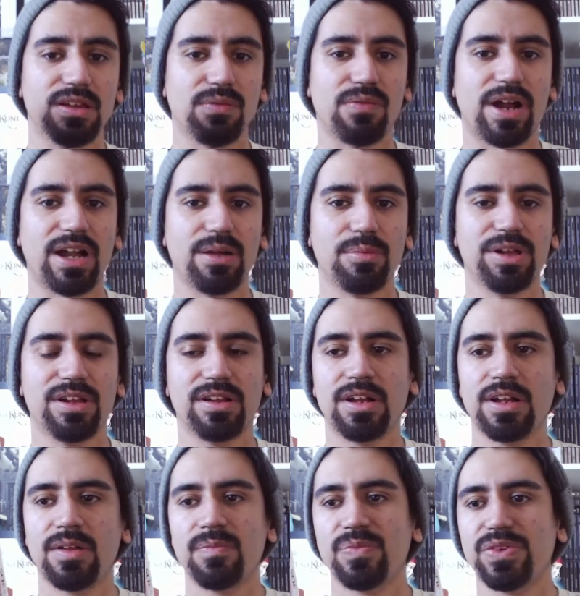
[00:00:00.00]
the environment.
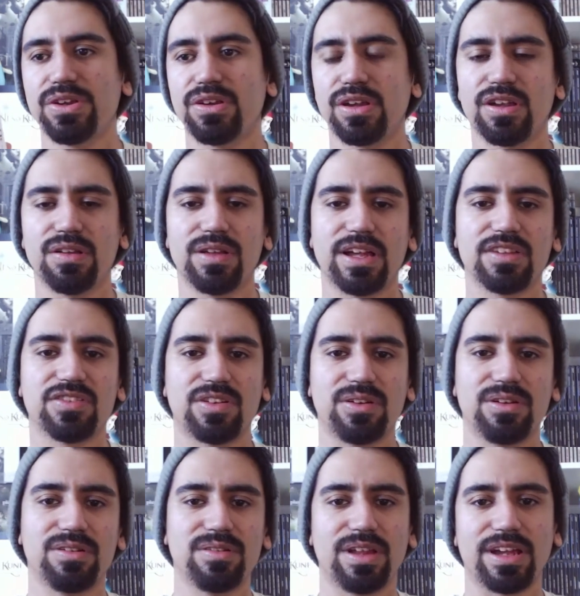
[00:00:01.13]
You can collect
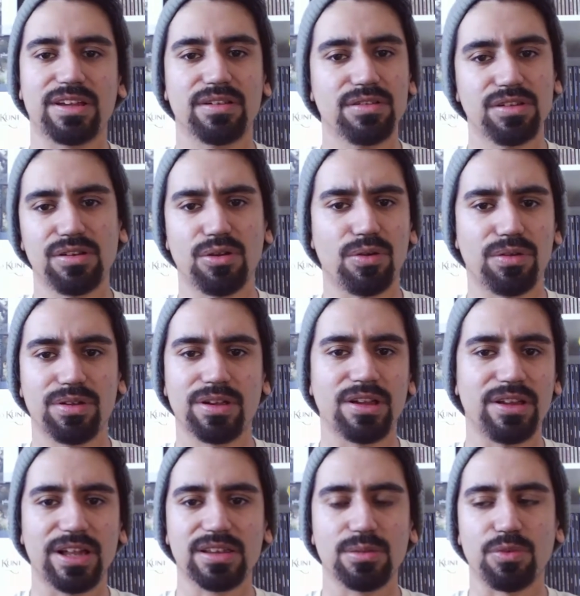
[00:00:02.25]
certain
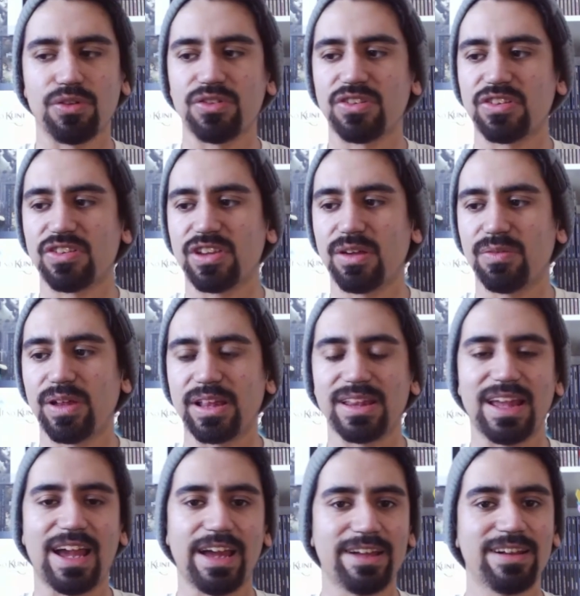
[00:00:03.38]
collectibles and stuff like
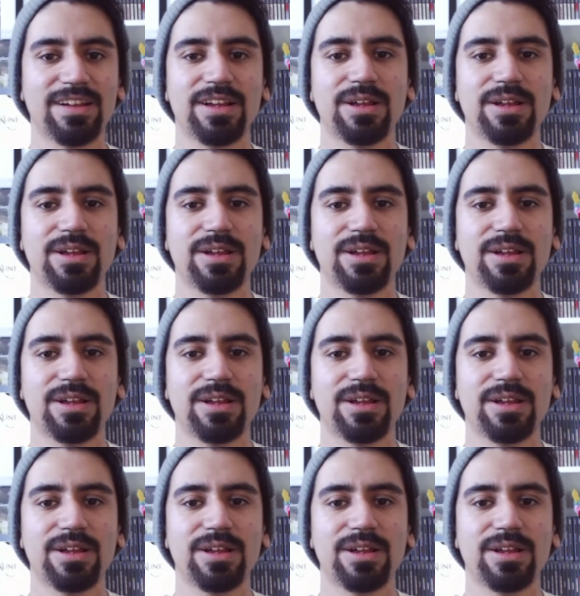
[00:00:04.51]
that.